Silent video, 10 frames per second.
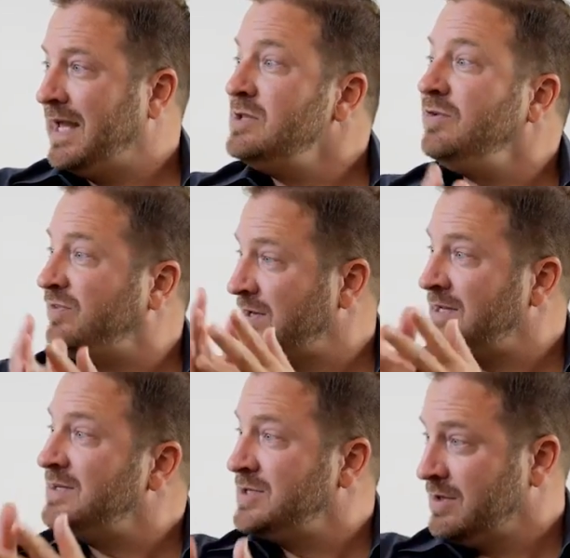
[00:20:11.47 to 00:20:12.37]
And you
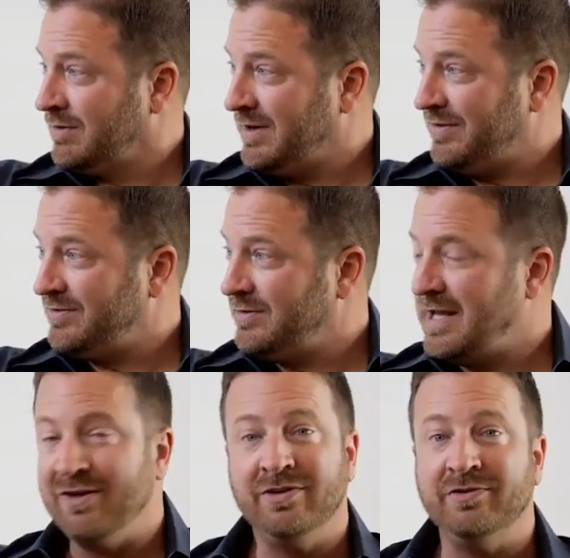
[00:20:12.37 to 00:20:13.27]
send it to your list.
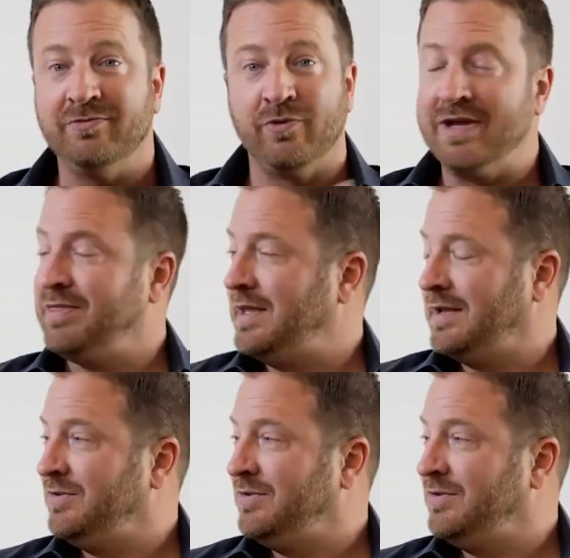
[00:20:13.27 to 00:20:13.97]
And it's just a free thing.